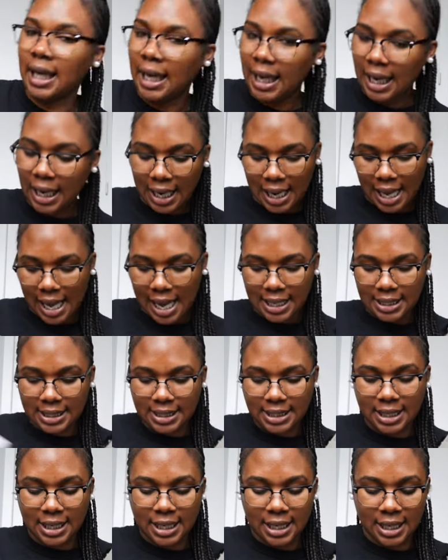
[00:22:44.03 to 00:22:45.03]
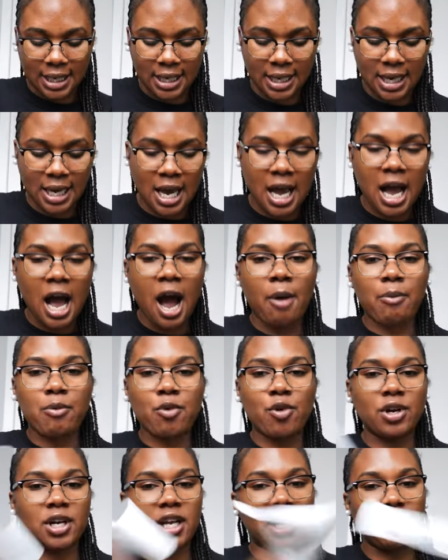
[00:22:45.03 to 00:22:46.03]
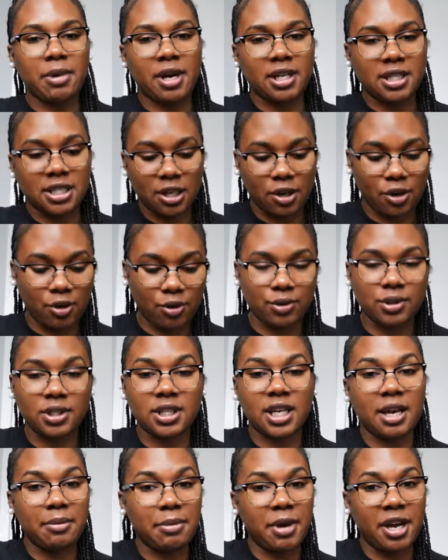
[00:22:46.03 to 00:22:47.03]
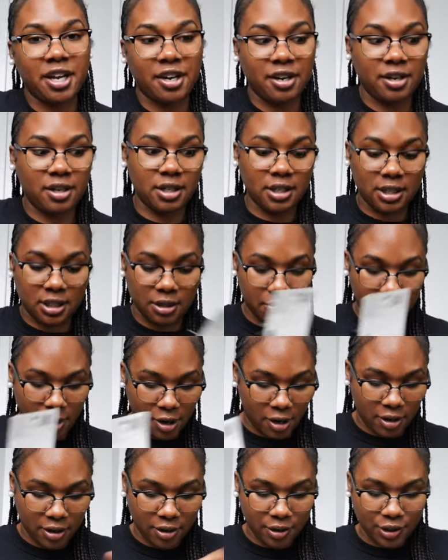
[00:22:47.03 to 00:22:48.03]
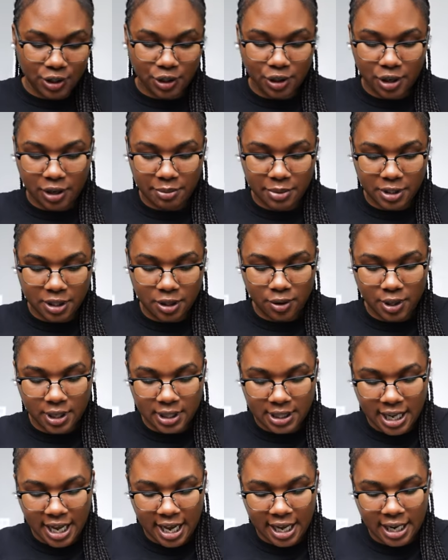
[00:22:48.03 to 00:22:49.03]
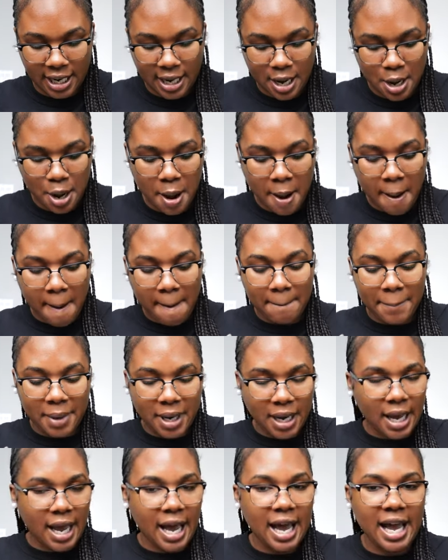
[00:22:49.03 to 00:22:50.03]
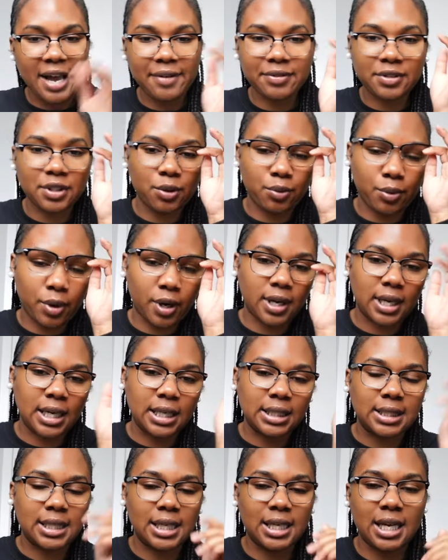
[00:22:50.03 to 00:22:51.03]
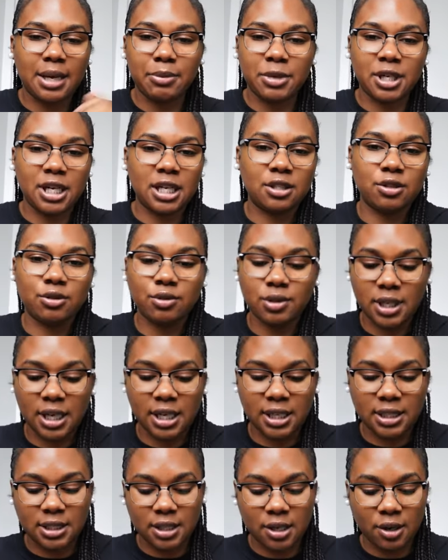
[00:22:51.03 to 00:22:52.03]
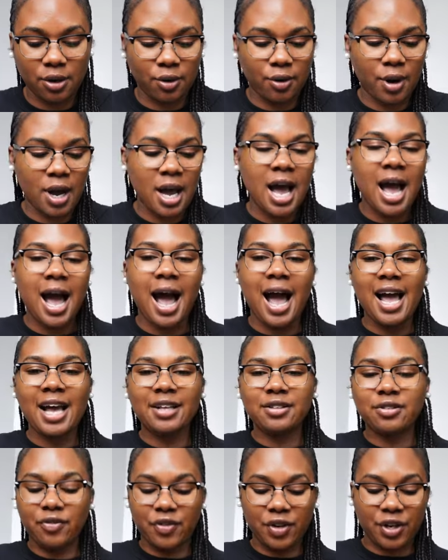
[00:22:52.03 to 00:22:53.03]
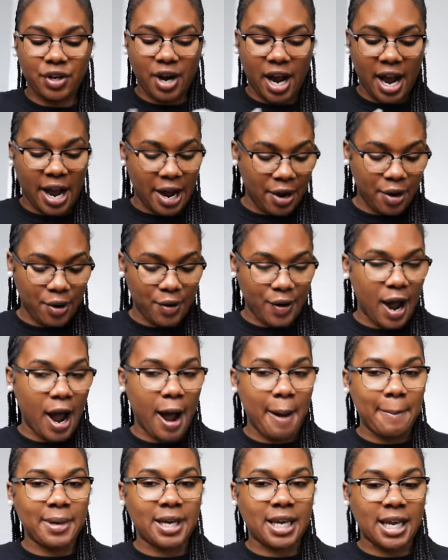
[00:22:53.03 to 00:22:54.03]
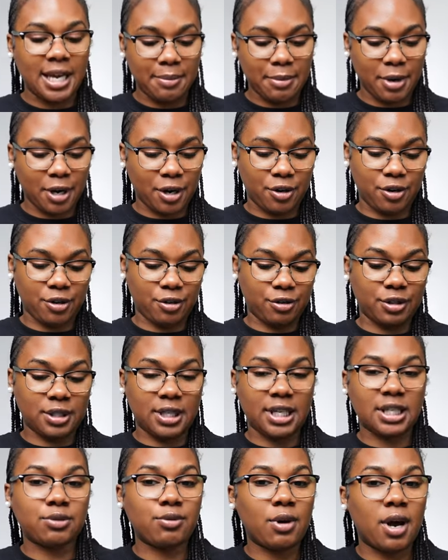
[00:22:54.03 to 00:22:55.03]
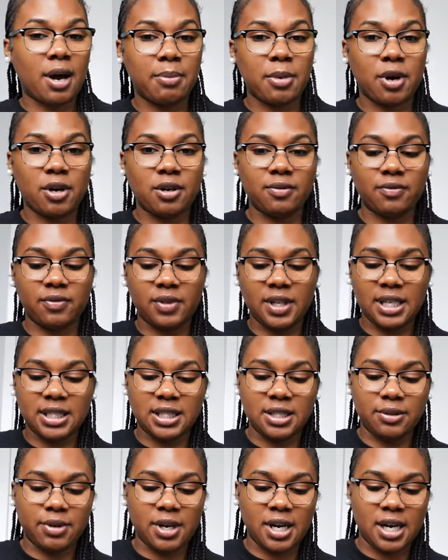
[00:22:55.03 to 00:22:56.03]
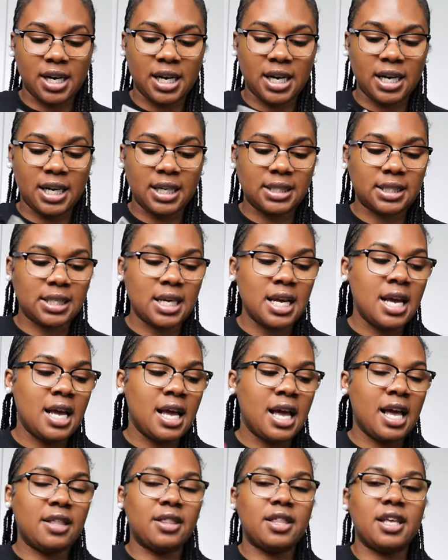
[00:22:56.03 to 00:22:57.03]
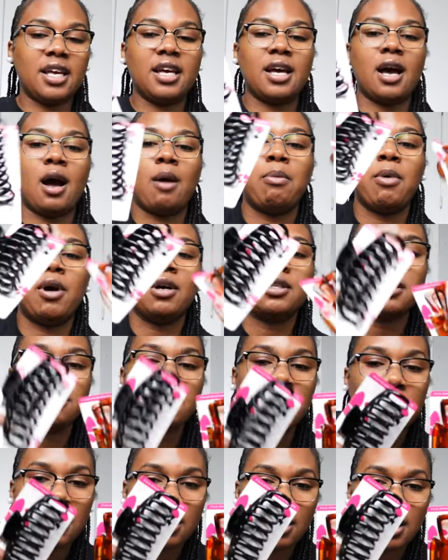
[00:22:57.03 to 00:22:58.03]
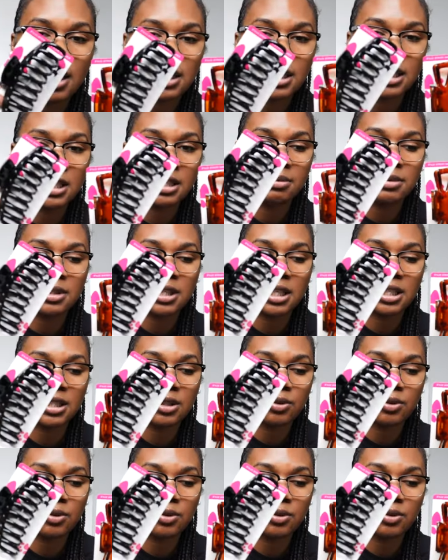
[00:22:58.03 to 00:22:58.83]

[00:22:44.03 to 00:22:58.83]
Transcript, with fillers: and classy. I'm going to get my toes and my hair done tomorrow, so I'm so excited. But I have to work Sunday, Monday, Tuesday, so I have to figure out how I'm going to keep my curls. That's why I bought them flexi rods, and then I bought some claw clips as